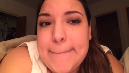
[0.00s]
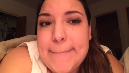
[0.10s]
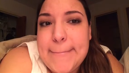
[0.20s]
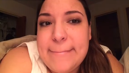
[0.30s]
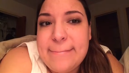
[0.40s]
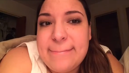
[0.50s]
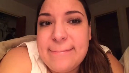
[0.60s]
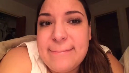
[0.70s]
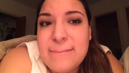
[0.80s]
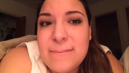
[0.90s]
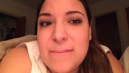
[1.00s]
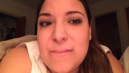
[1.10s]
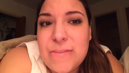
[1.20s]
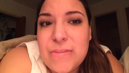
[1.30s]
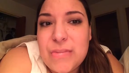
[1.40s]

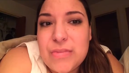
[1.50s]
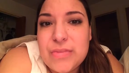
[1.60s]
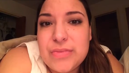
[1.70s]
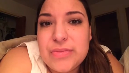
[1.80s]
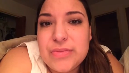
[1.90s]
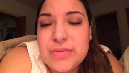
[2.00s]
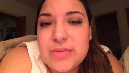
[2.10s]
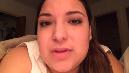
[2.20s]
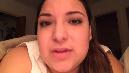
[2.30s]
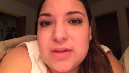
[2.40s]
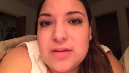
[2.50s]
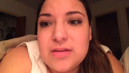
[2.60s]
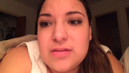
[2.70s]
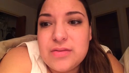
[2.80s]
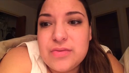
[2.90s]

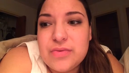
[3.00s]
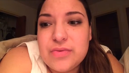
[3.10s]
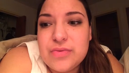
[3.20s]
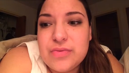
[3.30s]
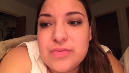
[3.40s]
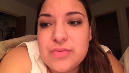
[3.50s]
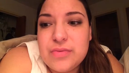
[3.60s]
No one is speaking in this clip.